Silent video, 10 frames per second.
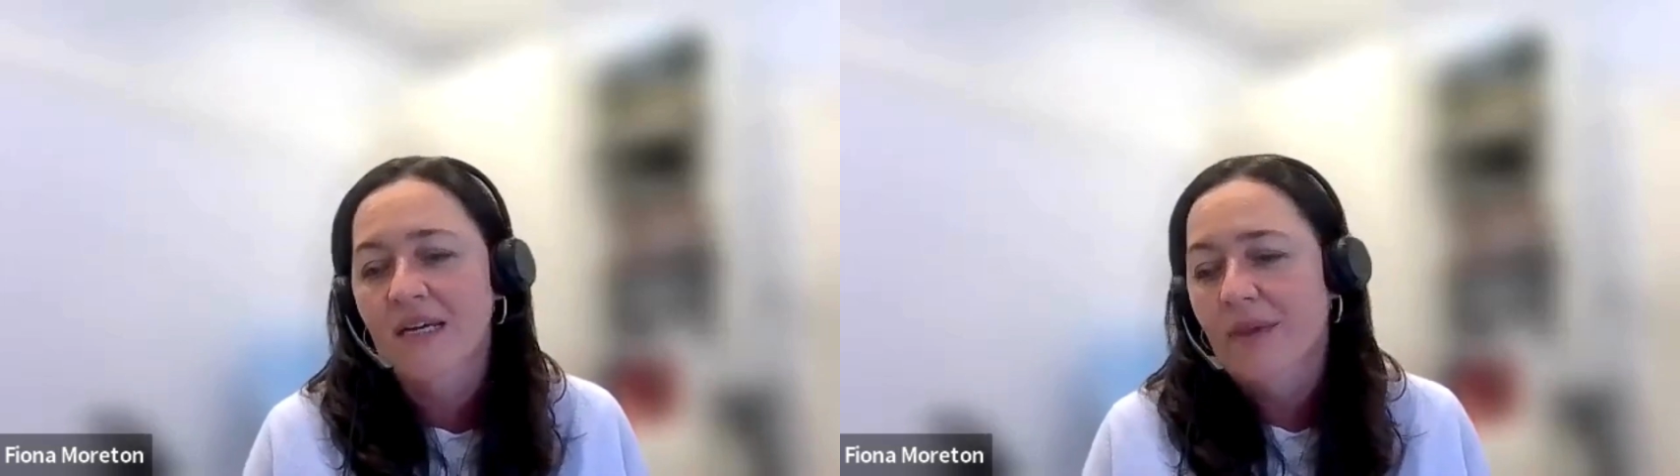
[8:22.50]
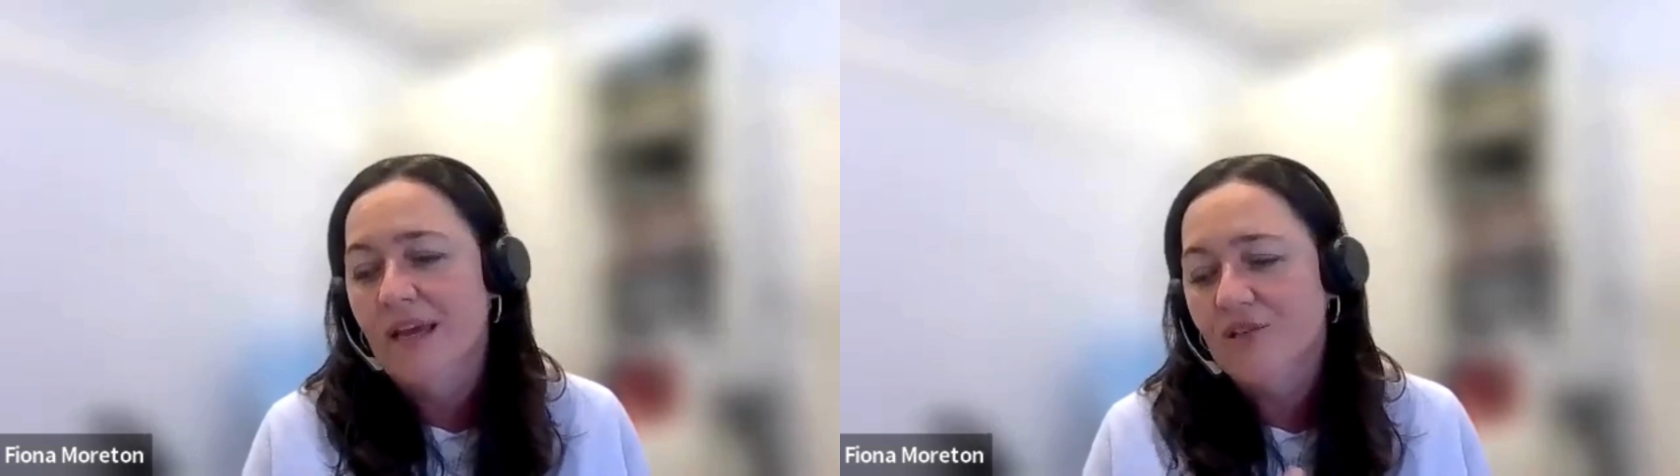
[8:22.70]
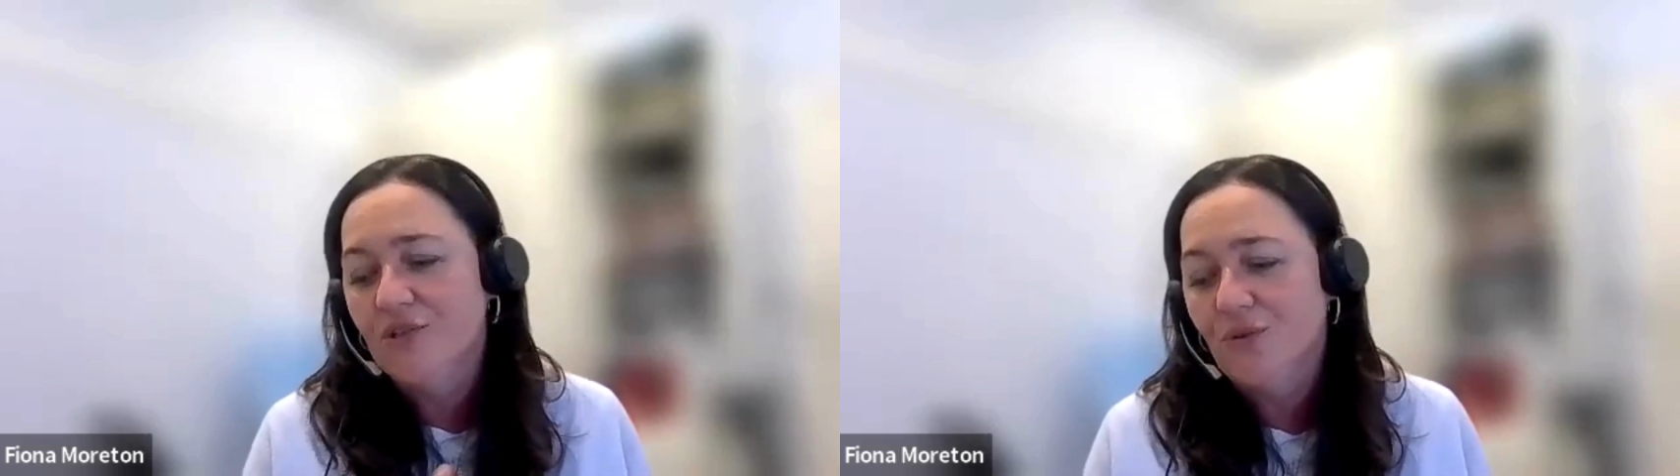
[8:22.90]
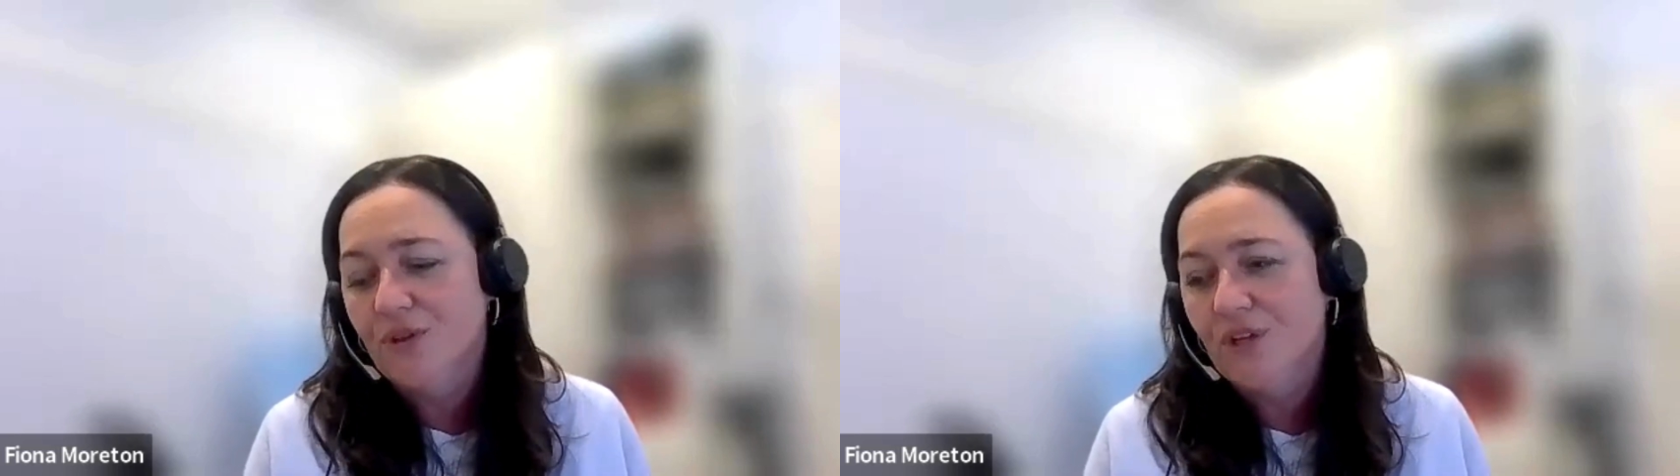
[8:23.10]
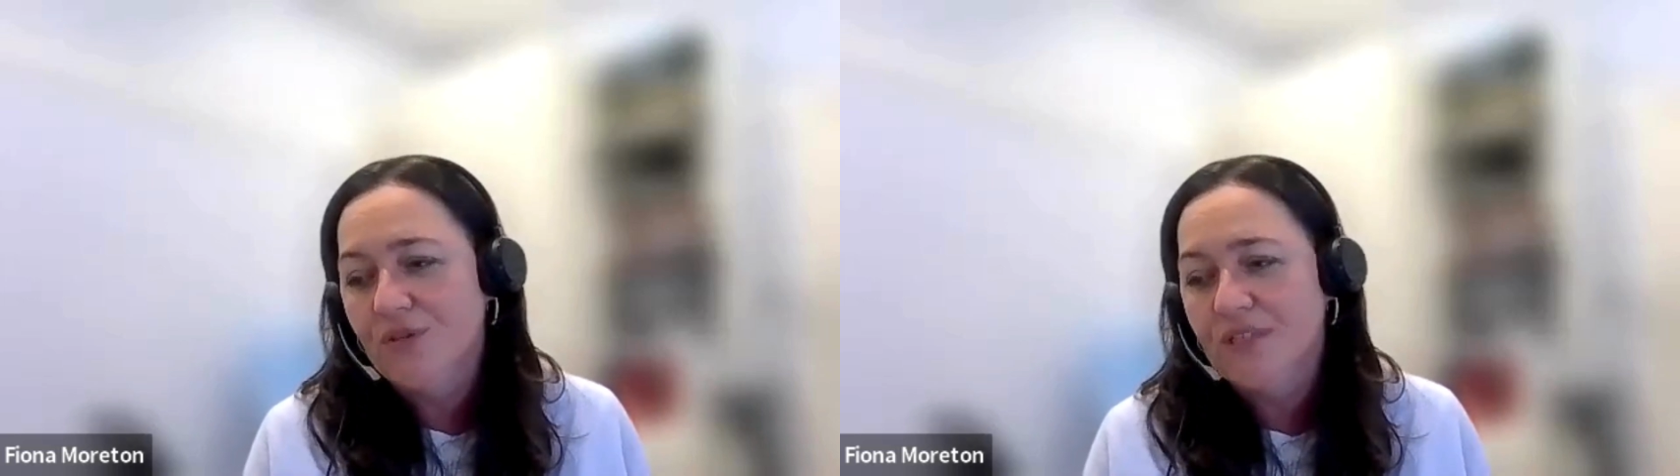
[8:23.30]
Make sure
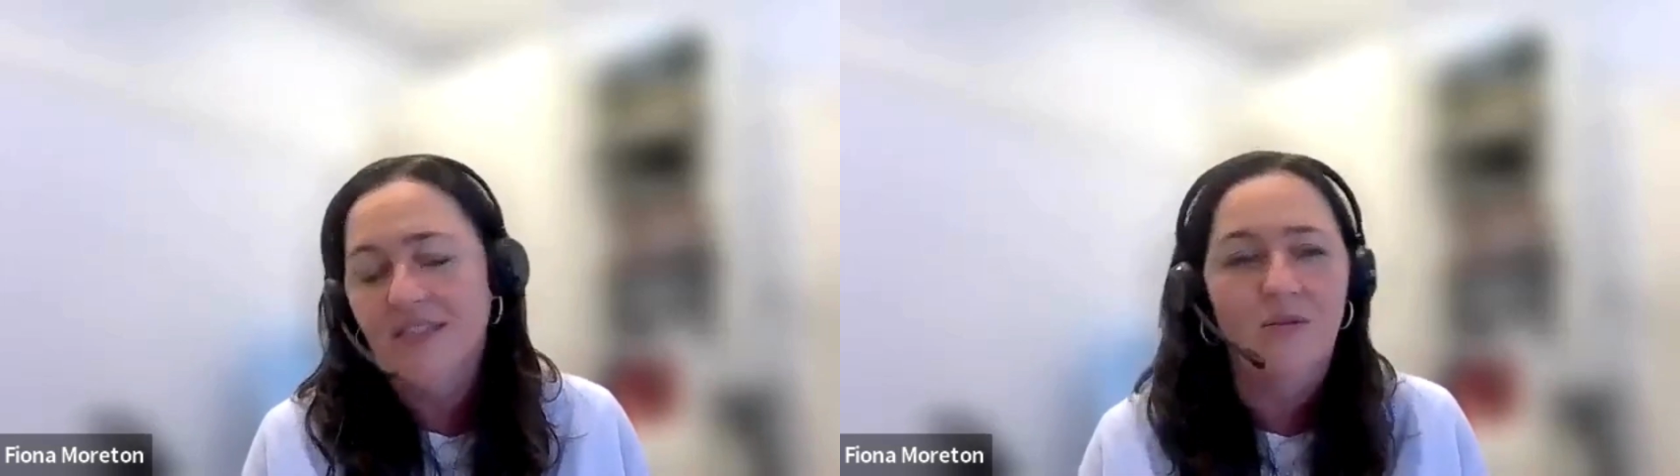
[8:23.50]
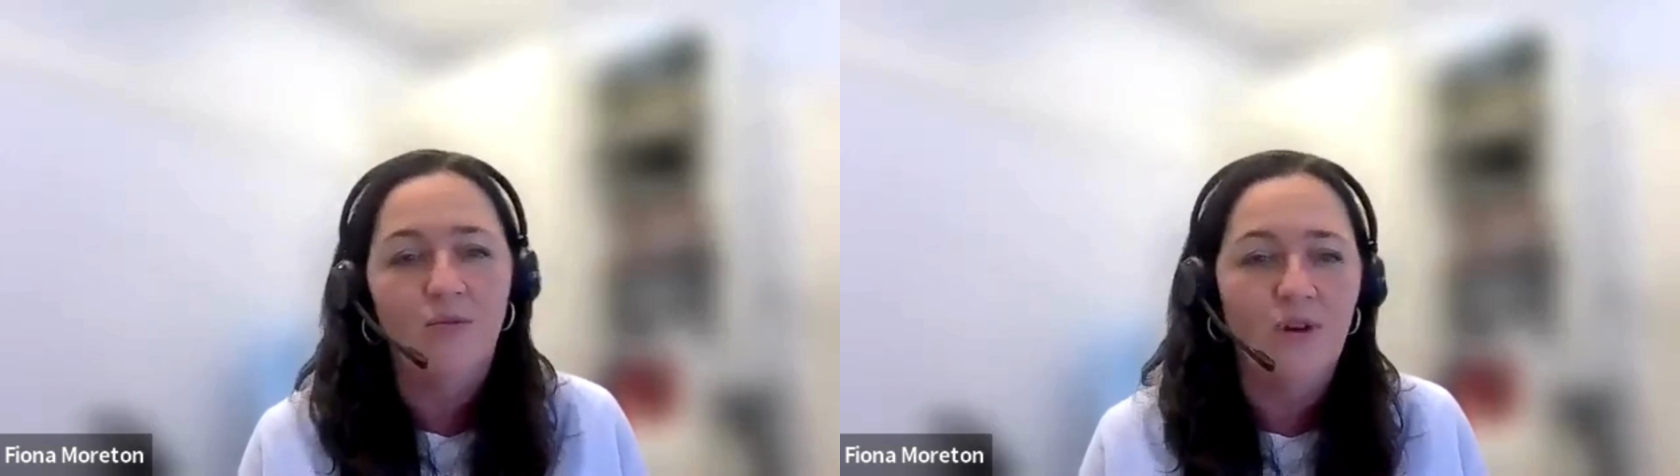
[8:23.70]
that you set up